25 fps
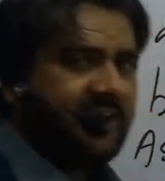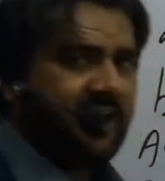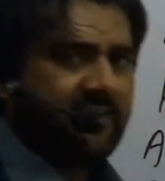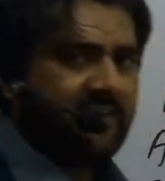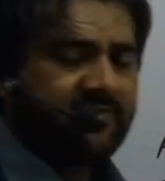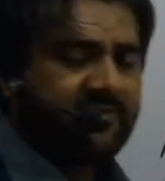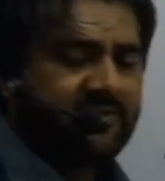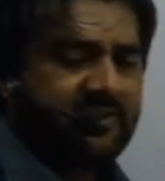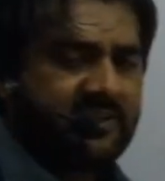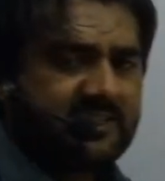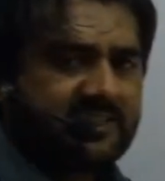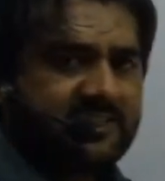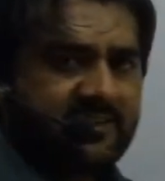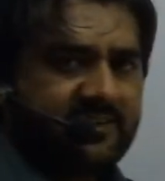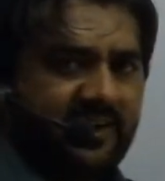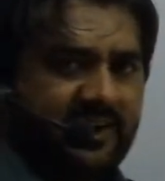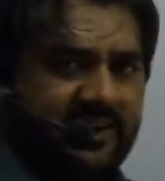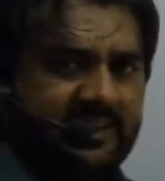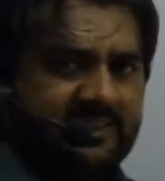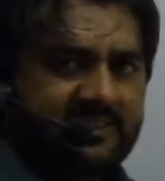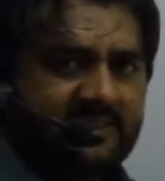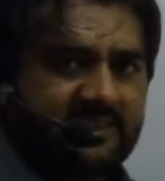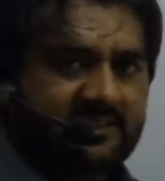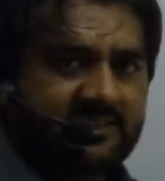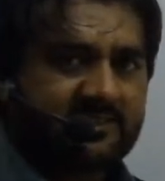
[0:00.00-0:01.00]
of these
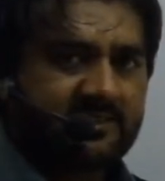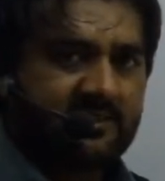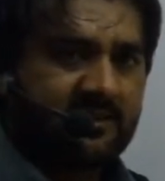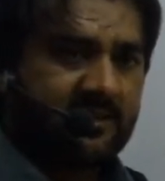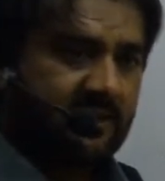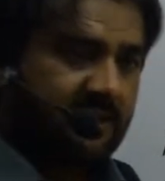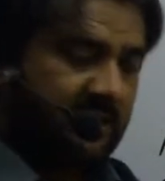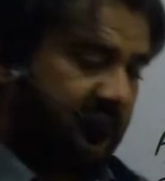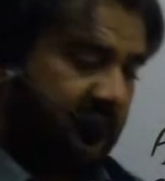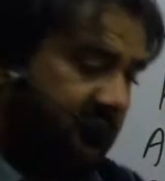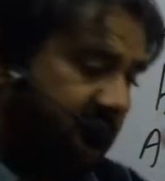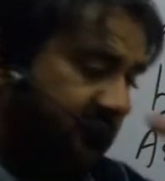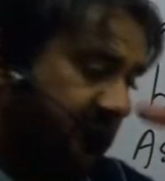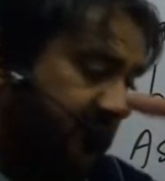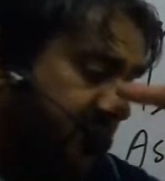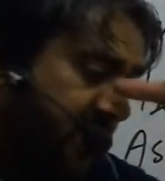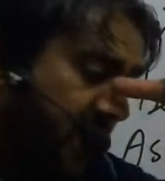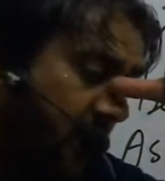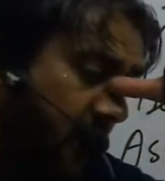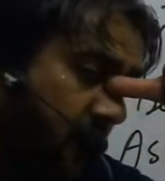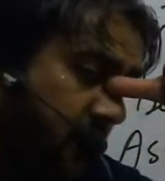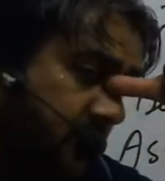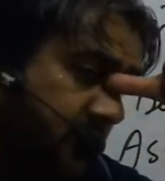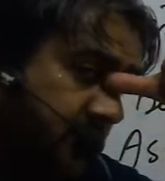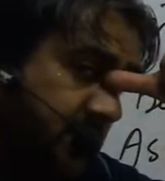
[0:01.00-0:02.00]
devices.
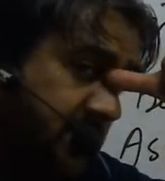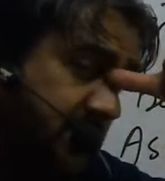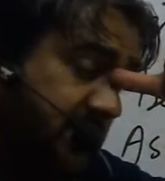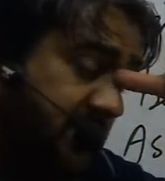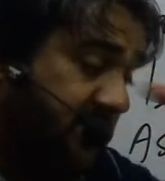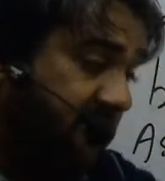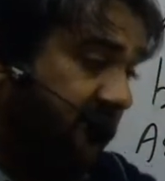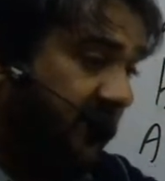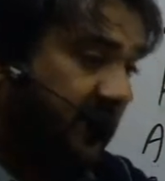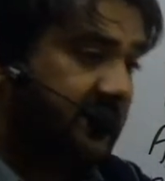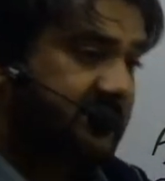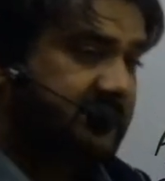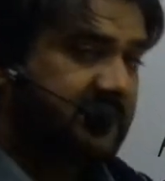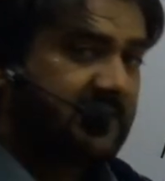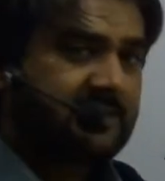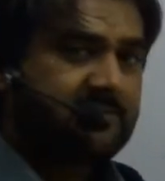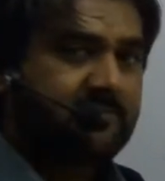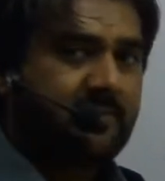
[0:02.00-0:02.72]
Without these devices,